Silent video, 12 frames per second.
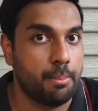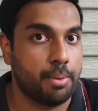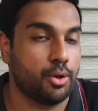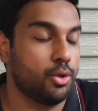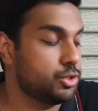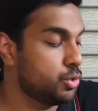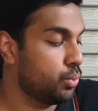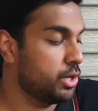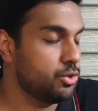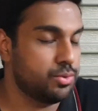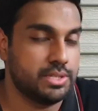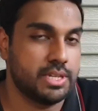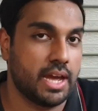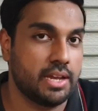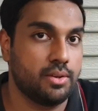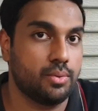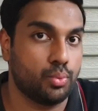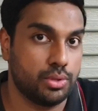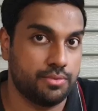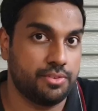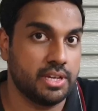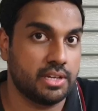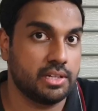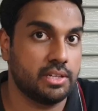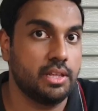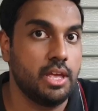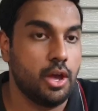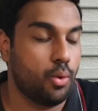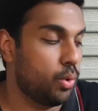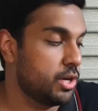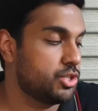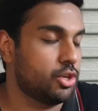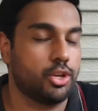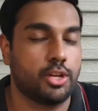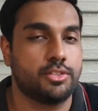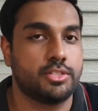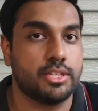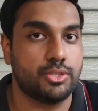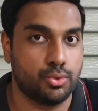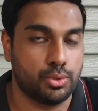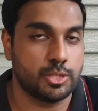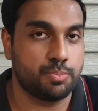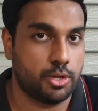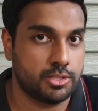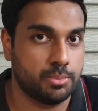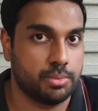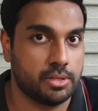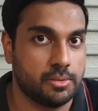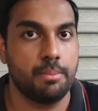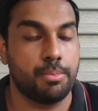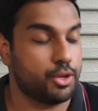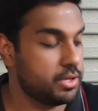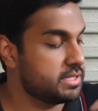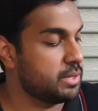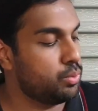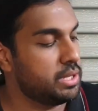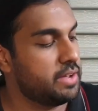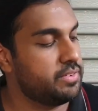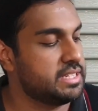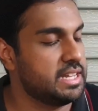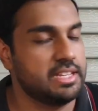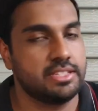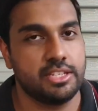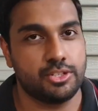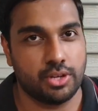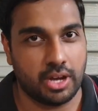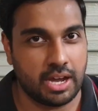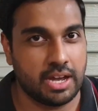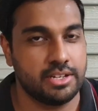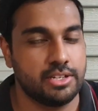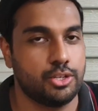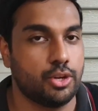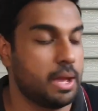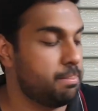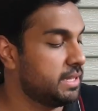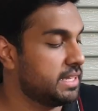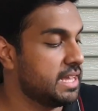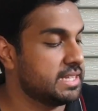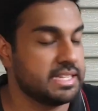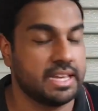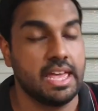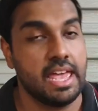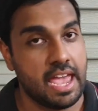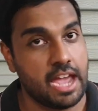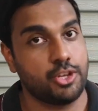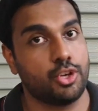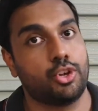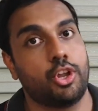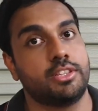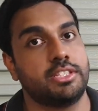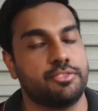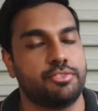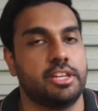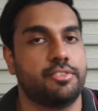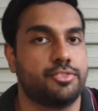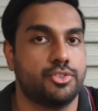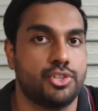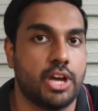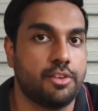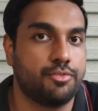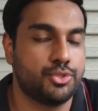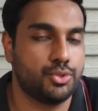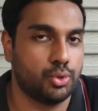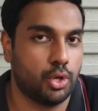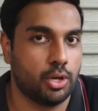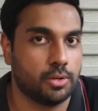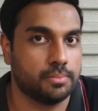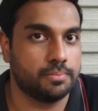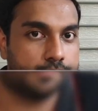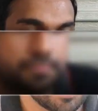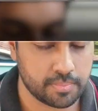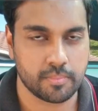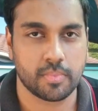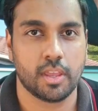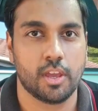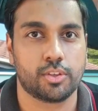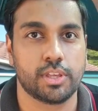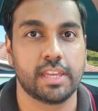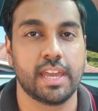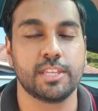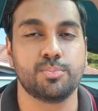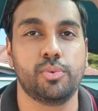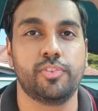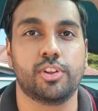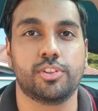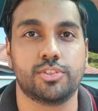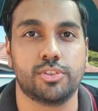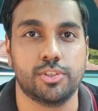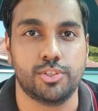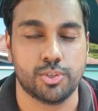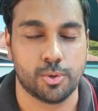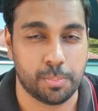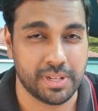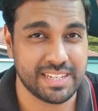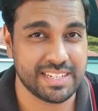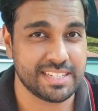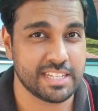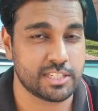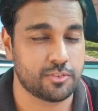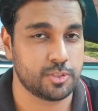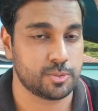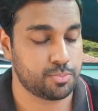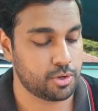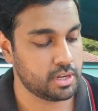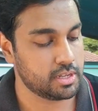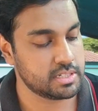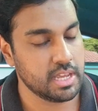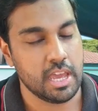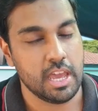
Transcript: but also when you're done with the vehicle, wash your cloths as soon as possible because they will have a tendency to harden your applicator and your cloths if left to dry for too long. Okay guys, moving on to the durability test of this product.